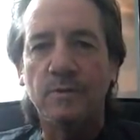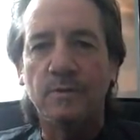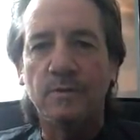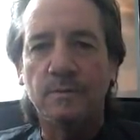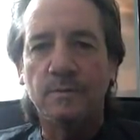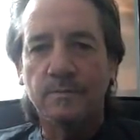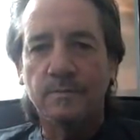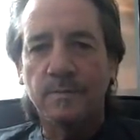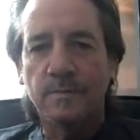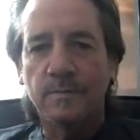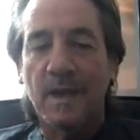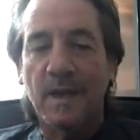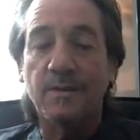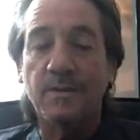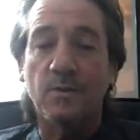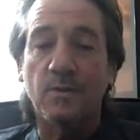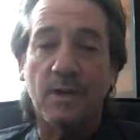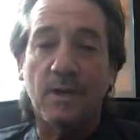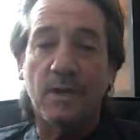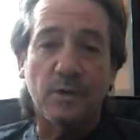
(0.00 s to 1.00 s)
I thought I could
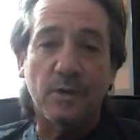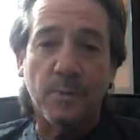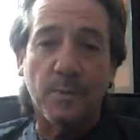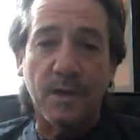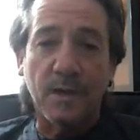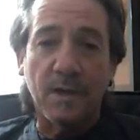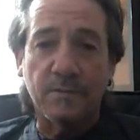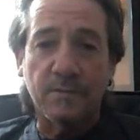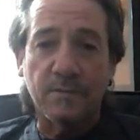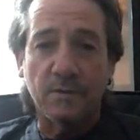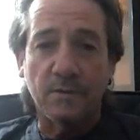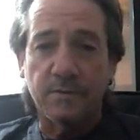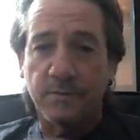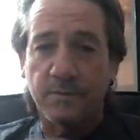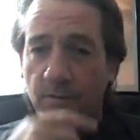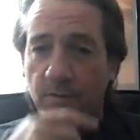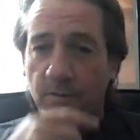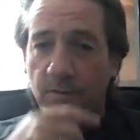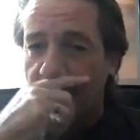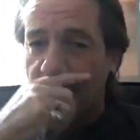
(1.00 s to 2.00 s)
have played for another 4
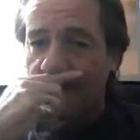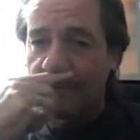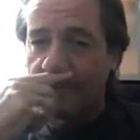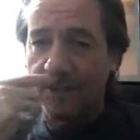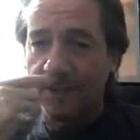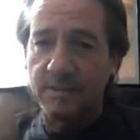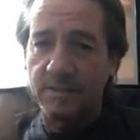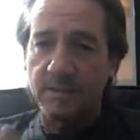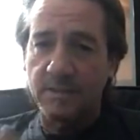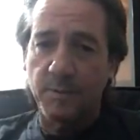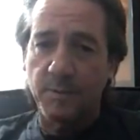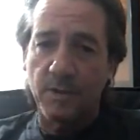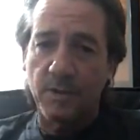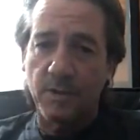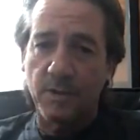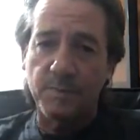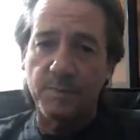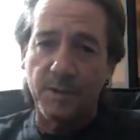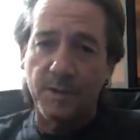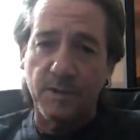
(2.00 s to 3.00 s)
or 5 years, to be honest,
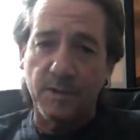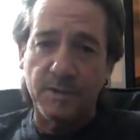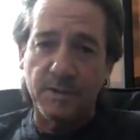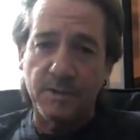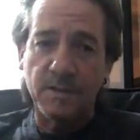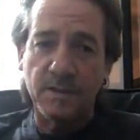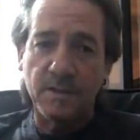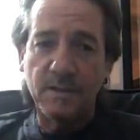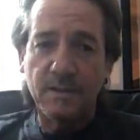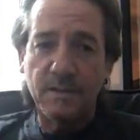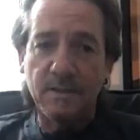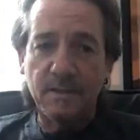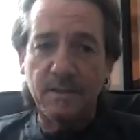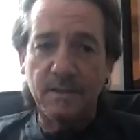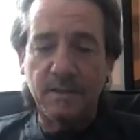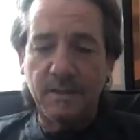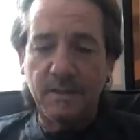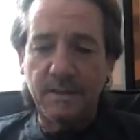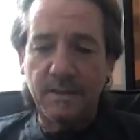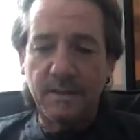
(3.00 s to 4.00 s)
because
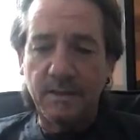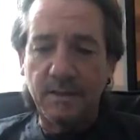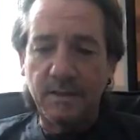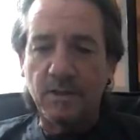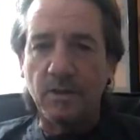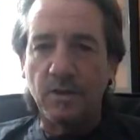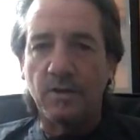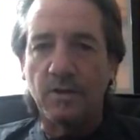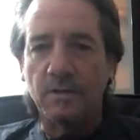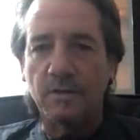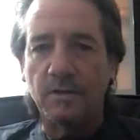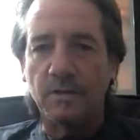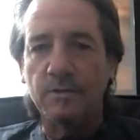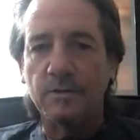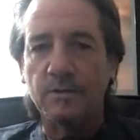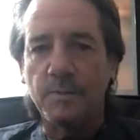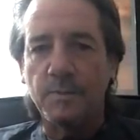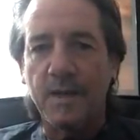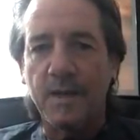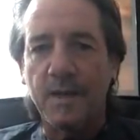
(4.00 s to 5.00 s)
you can't lose pace
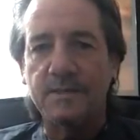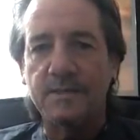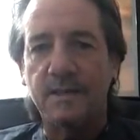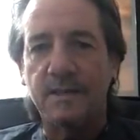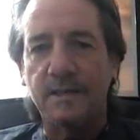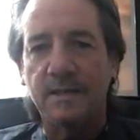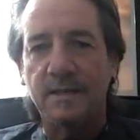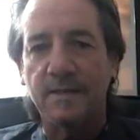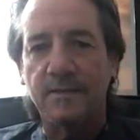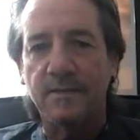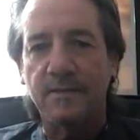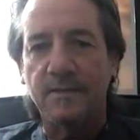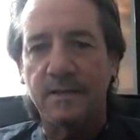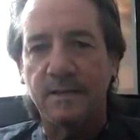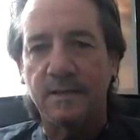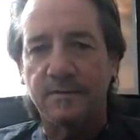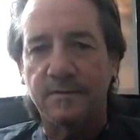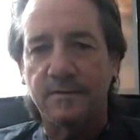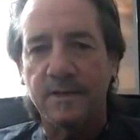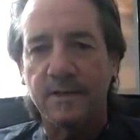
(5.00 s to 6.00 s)
that you never had in the
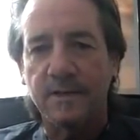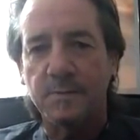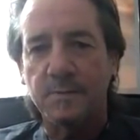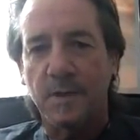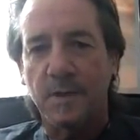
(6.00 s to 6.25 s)
first place.